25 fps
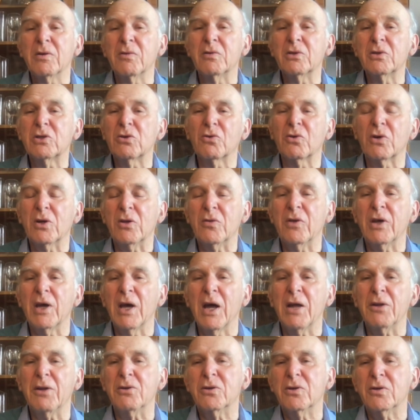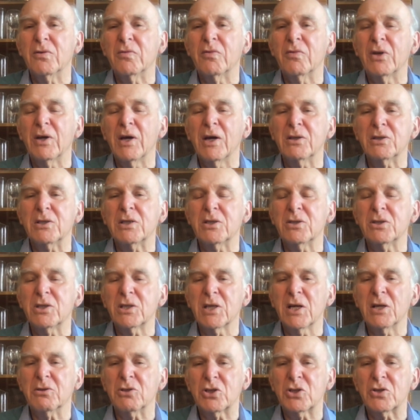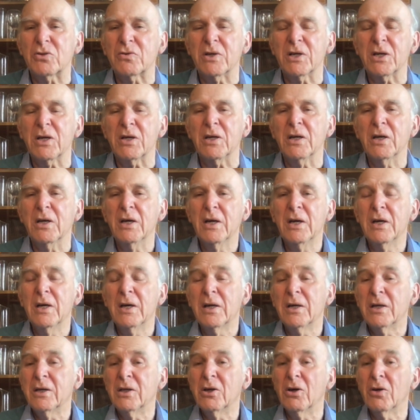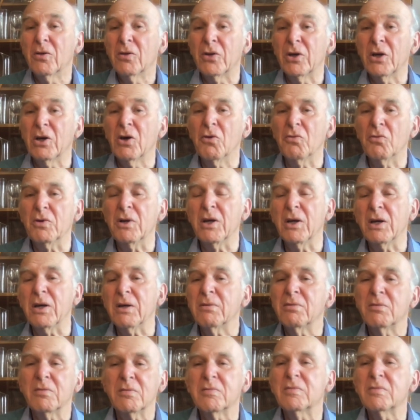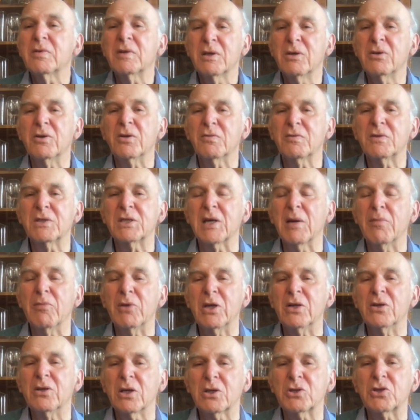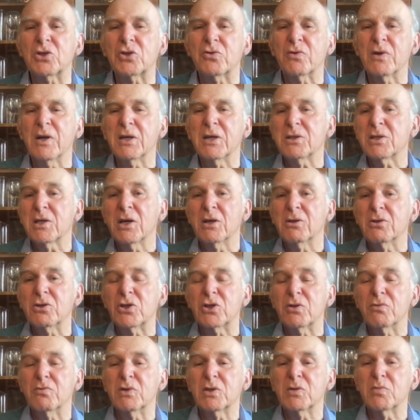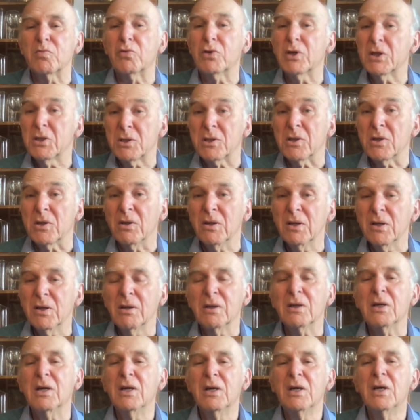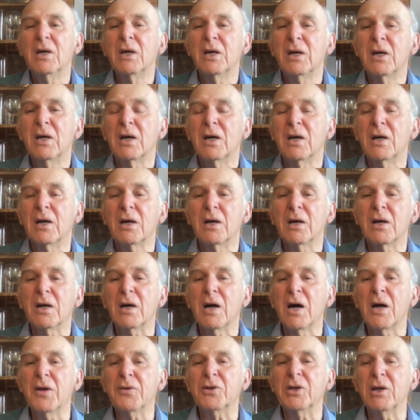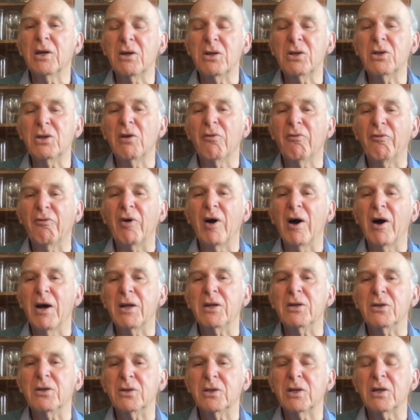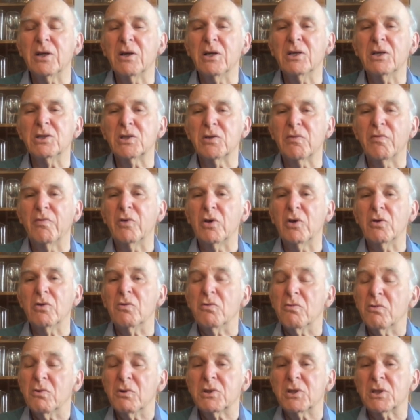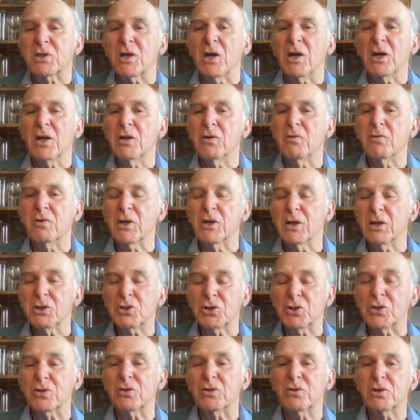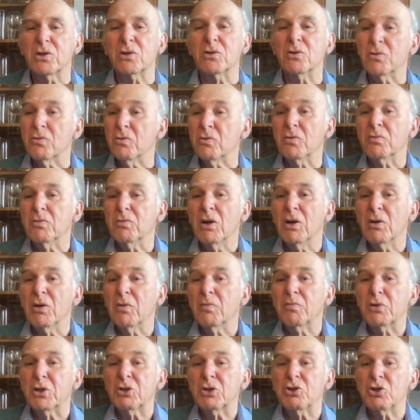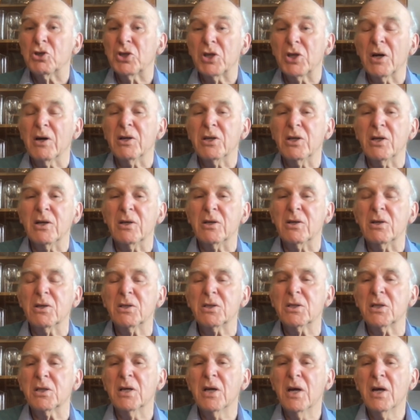we're talking the end of the 18th century, you know, the only kind of semi-industrialized country was Britain. And he defined his views in relation to, you know, British ideas.